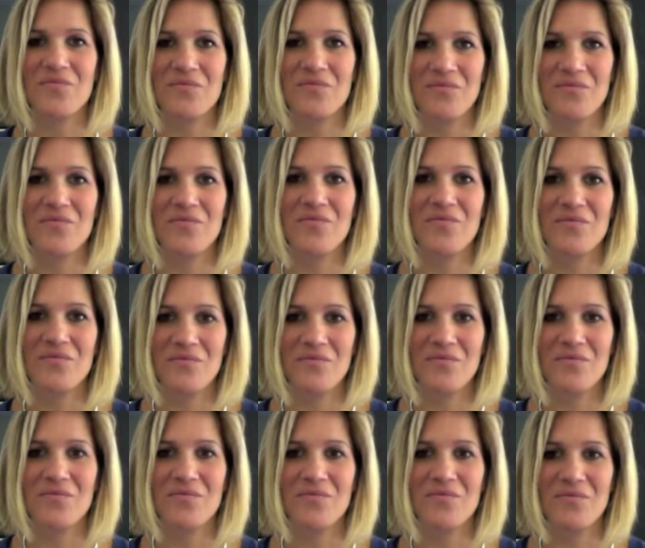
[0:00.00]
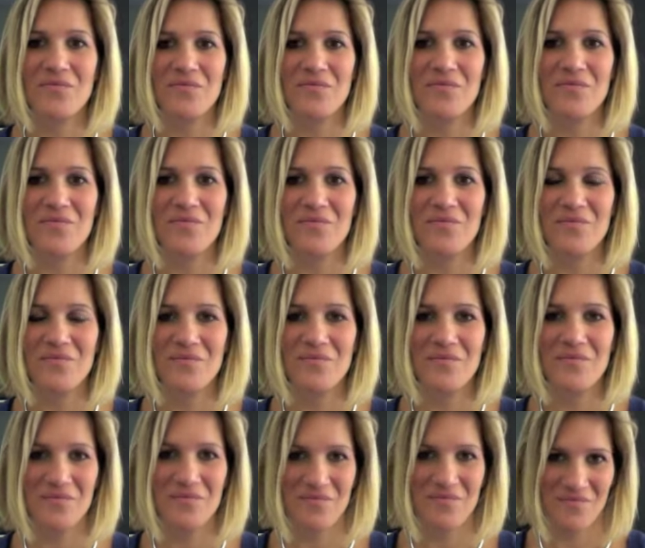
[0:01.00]

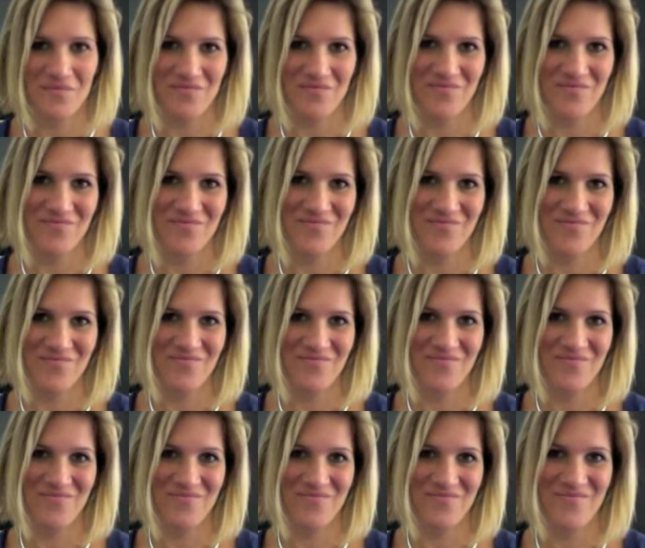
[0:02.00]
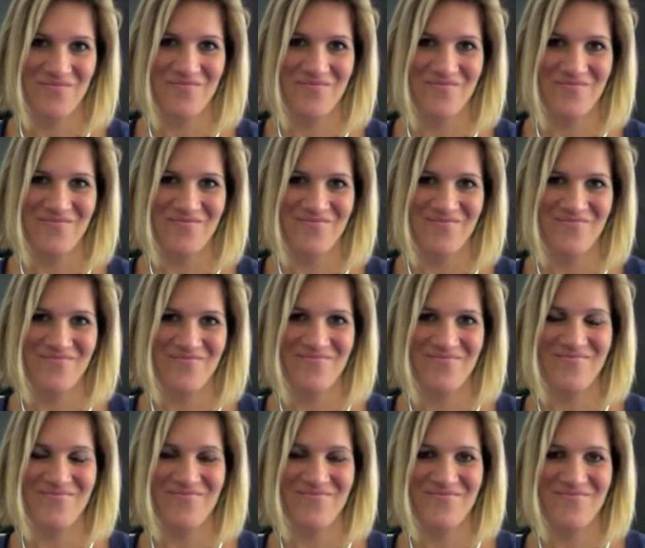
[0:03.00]

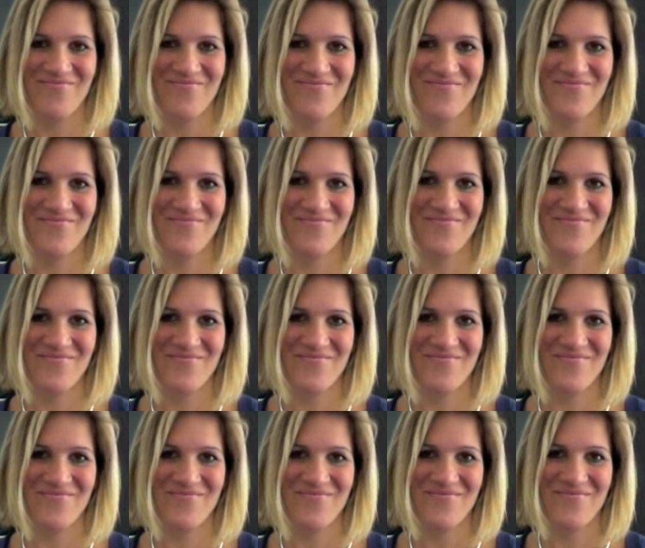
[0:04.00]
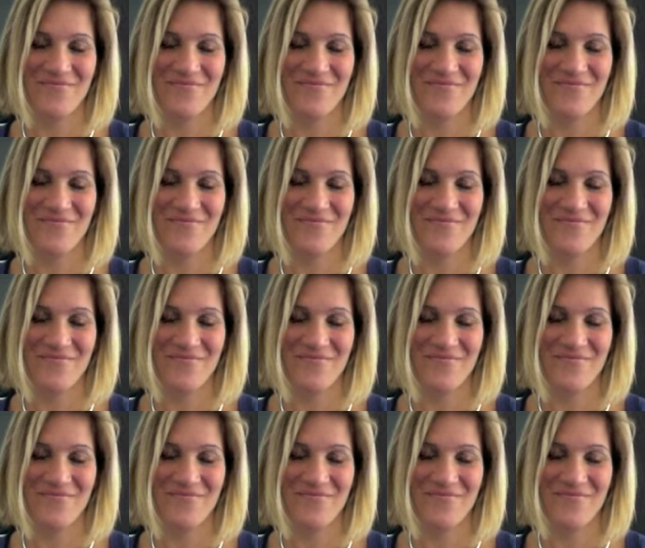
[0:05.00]
(silent)